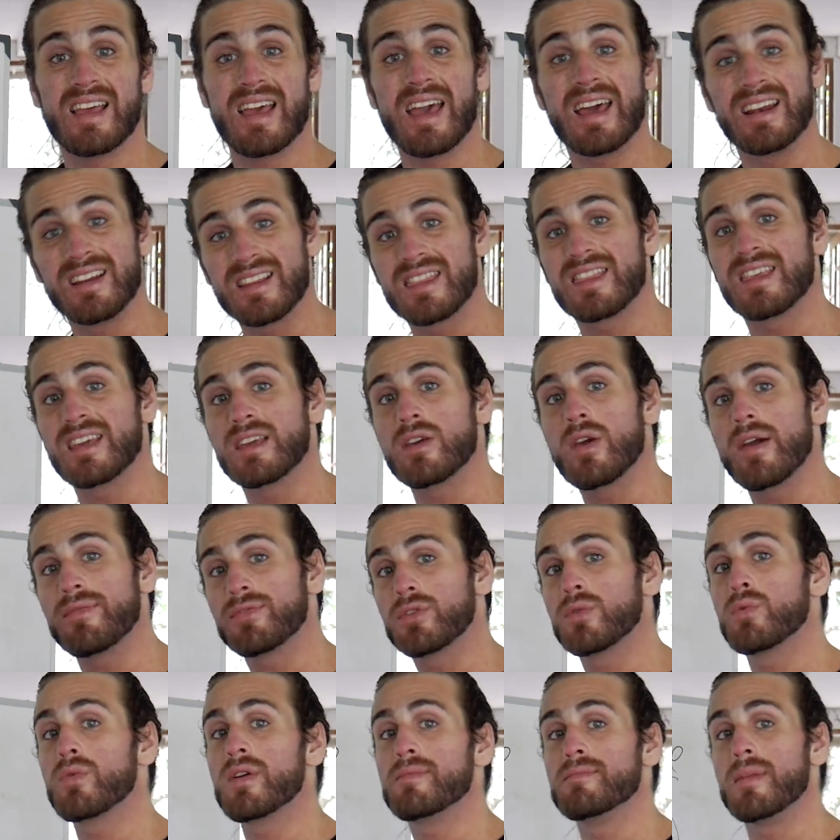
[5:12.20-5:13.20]
And the thing you have
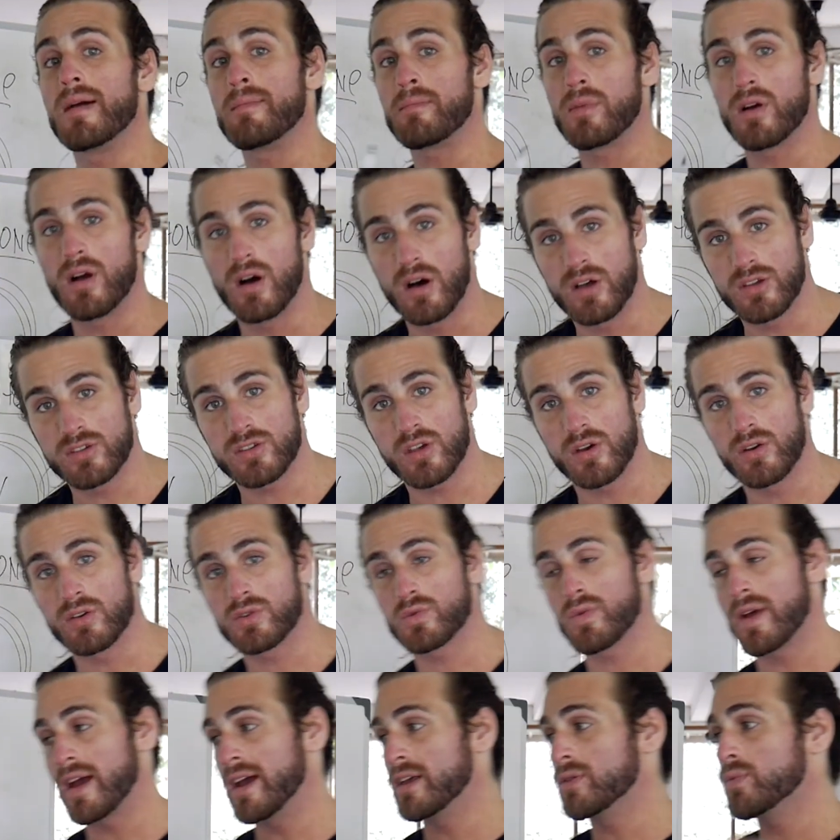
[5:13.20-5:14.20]
to remember also is,
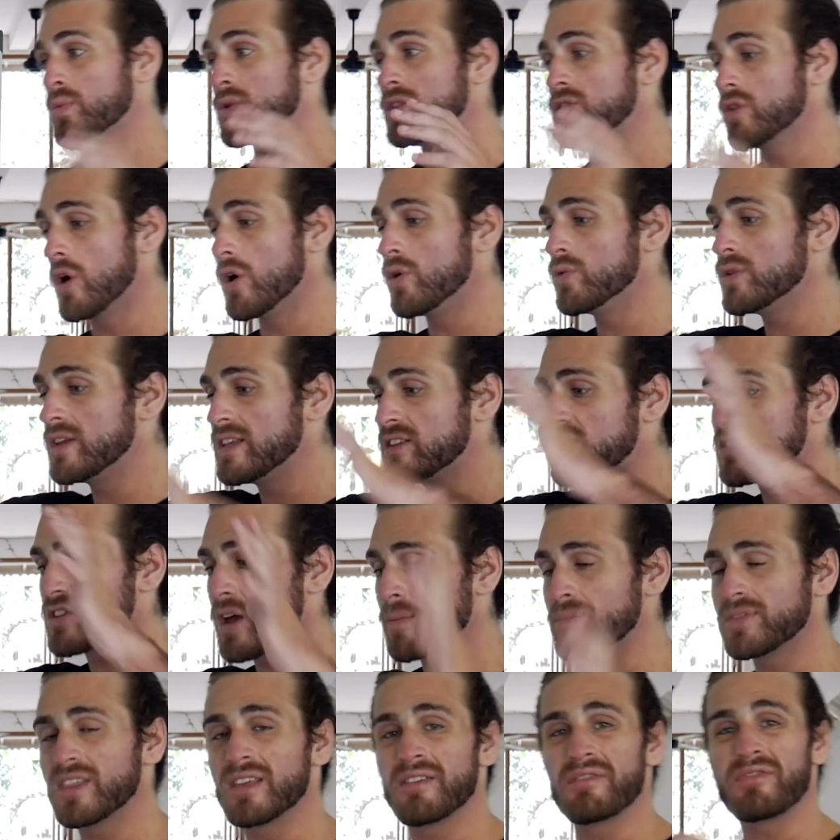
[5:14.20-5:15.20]
right, we don't need
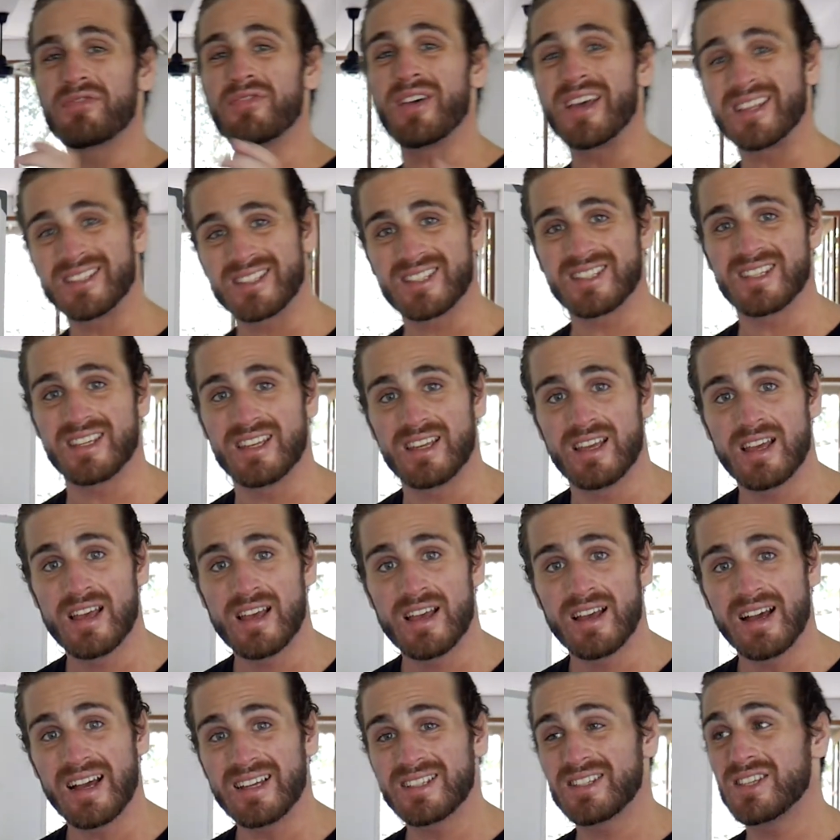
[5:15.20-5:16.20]
something fancy.
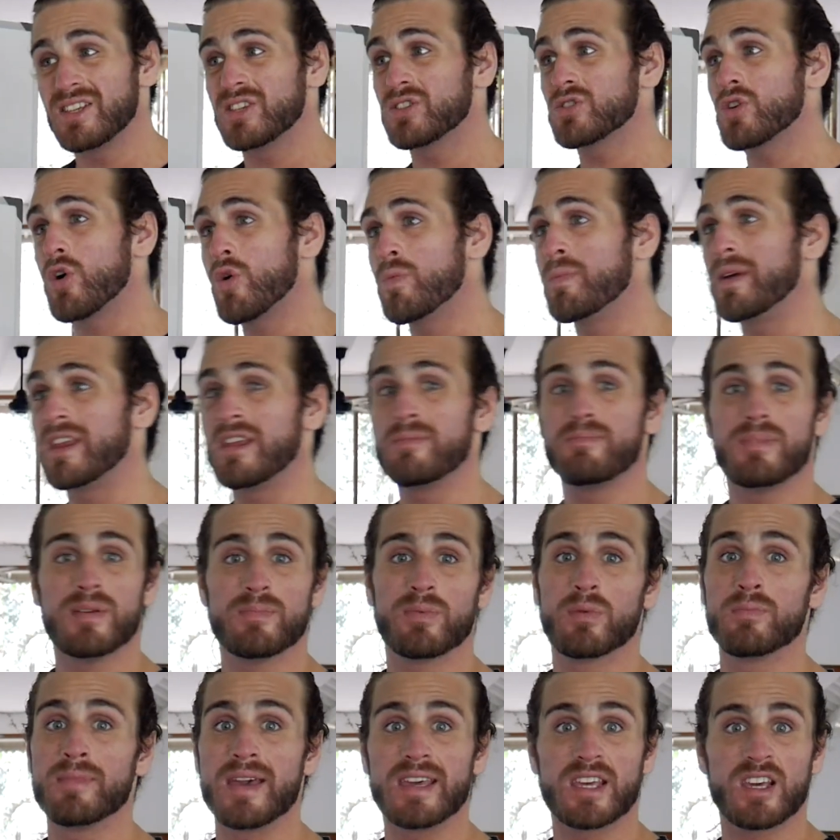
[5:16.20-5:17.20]
I see so many
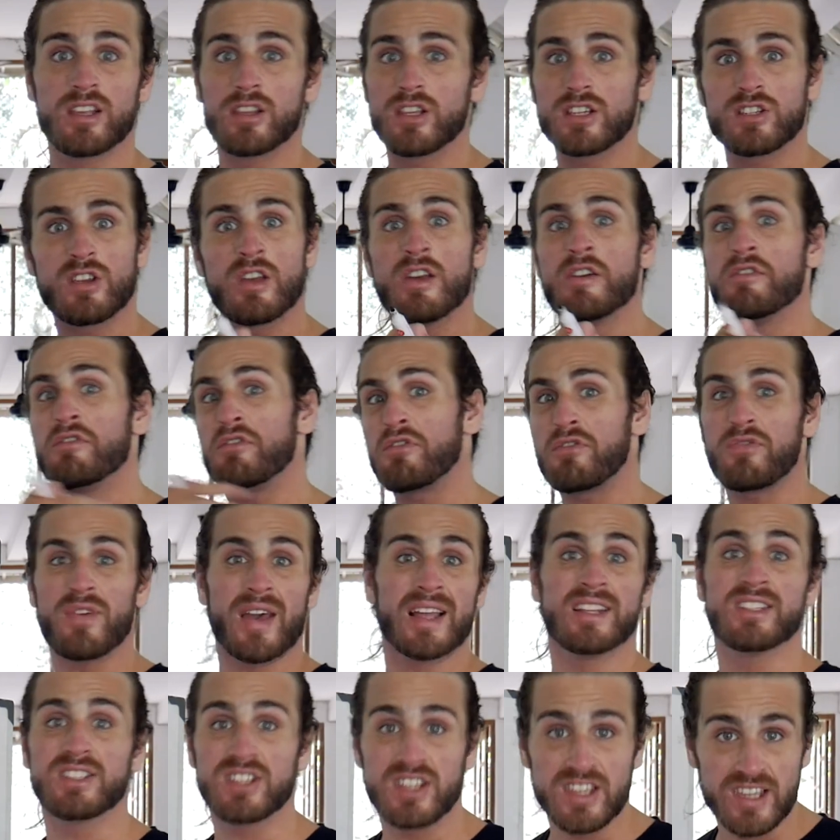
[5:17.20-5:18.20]
people making this
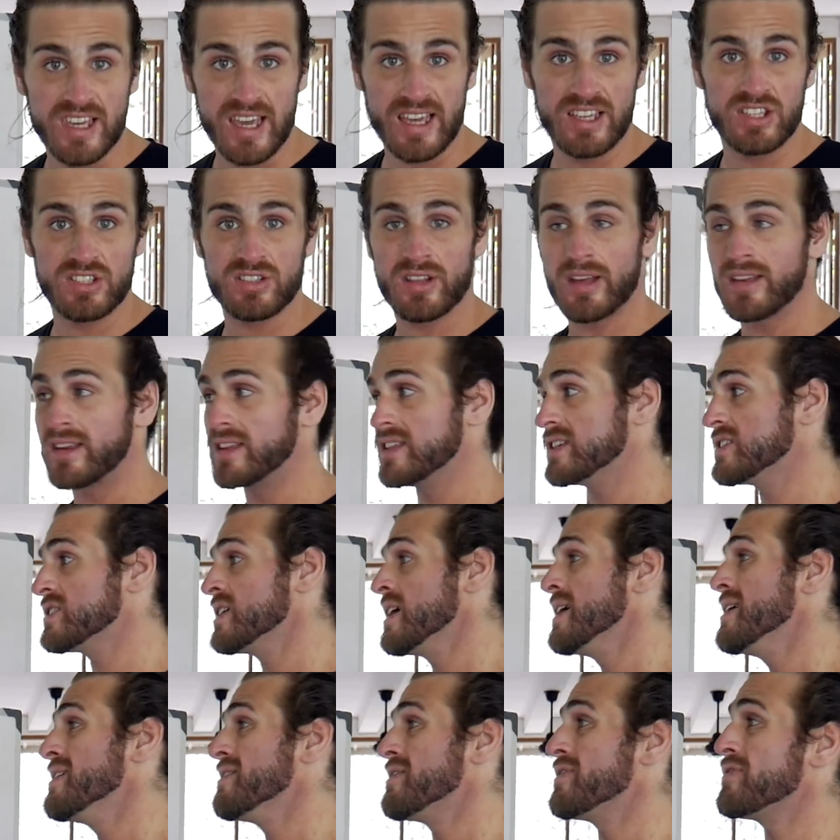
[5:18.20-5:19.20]
fancy case study, this
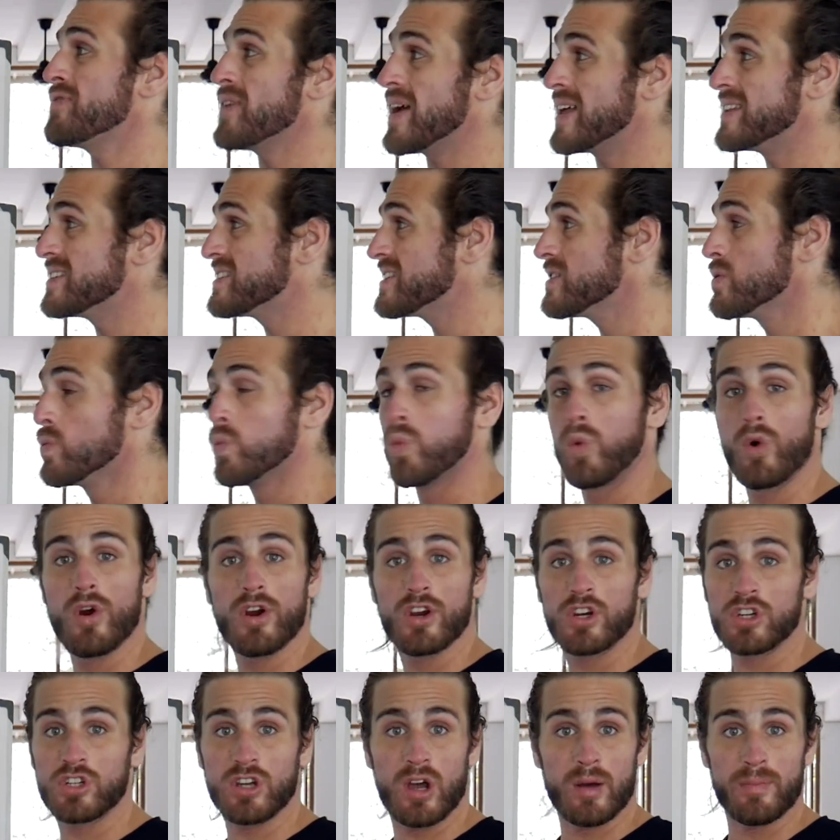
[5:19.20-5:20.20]
fancy
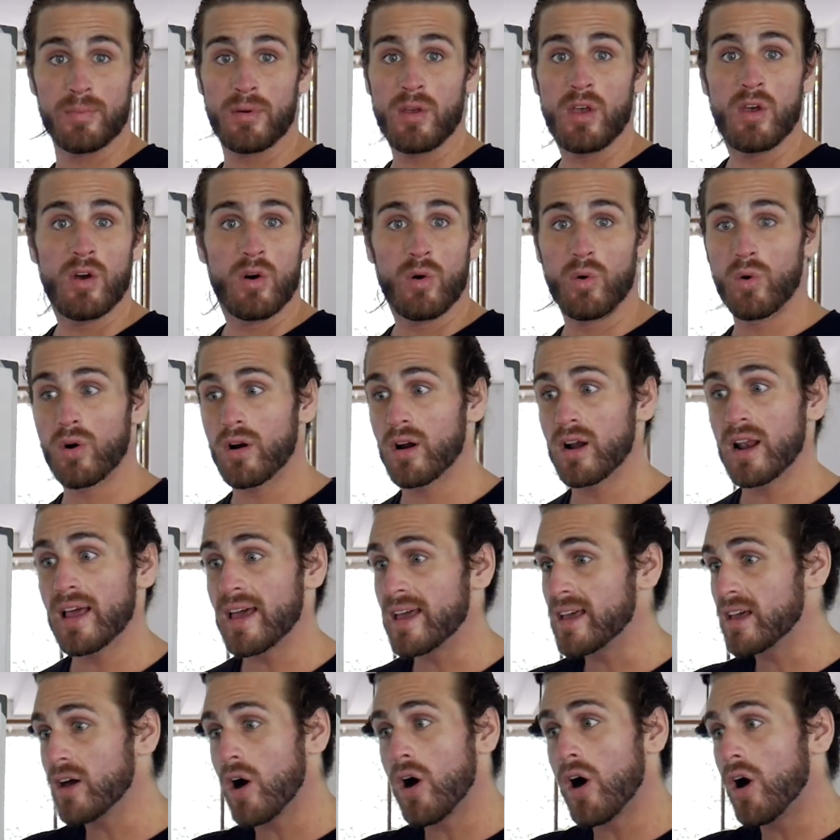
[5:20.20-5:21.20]
workshop, or
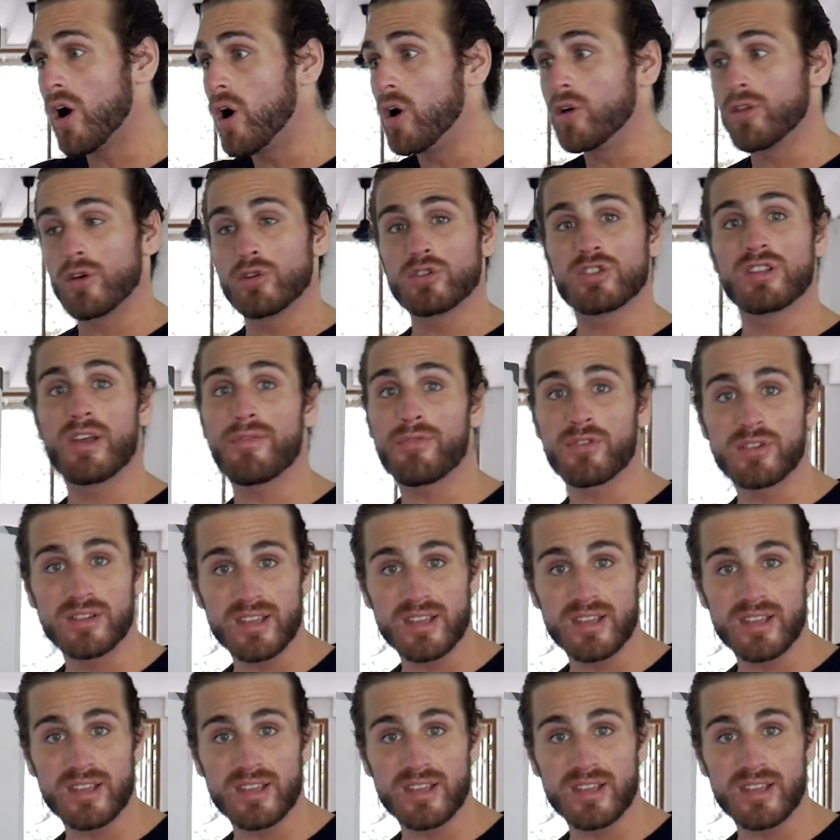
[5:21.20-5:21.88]
like all those different